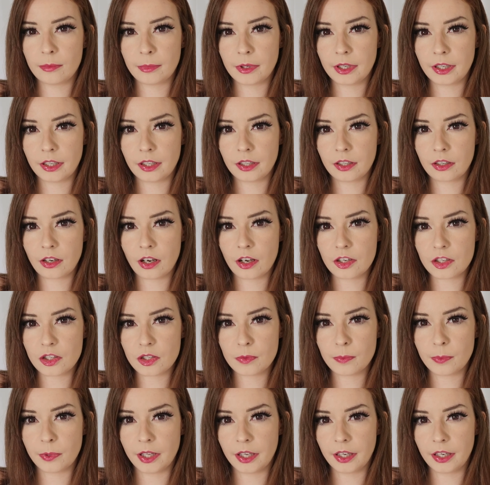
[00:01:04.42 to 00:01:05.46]
on my
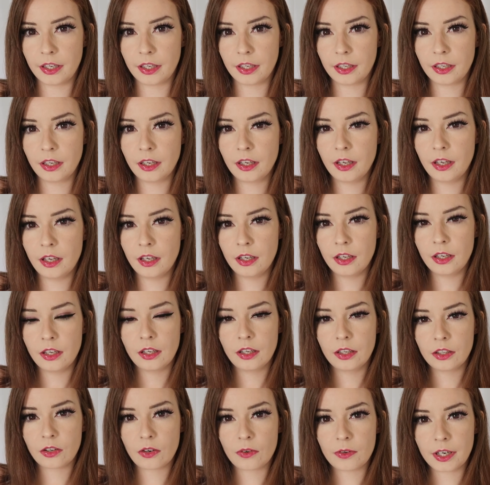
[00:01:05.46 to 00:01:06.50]
cosplay,
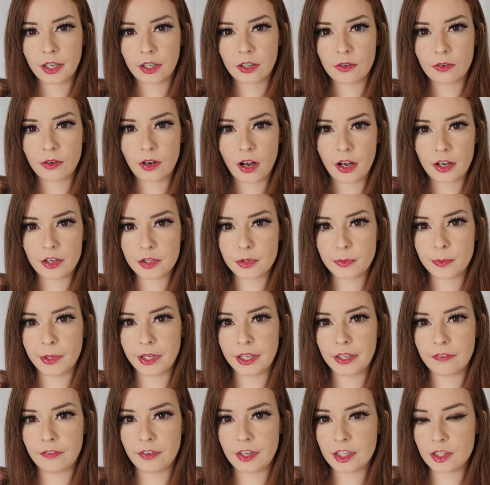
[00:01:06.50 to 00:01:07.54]
Koneko
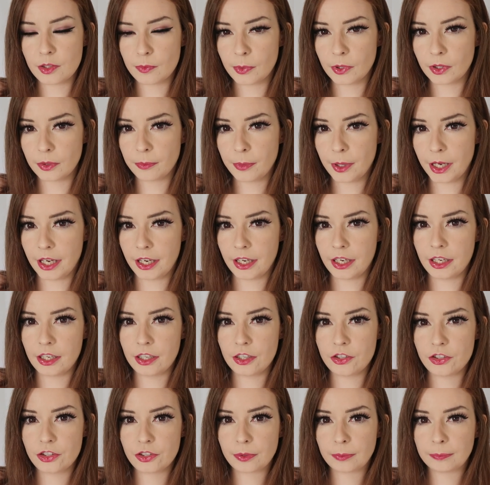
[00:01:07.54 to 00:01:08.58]
cosplay Facebook
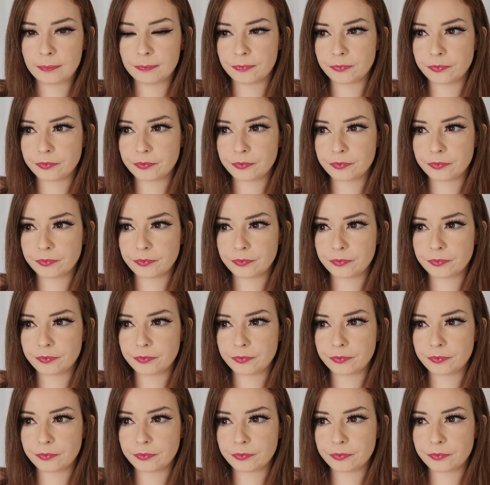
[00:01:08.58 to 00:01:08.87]
page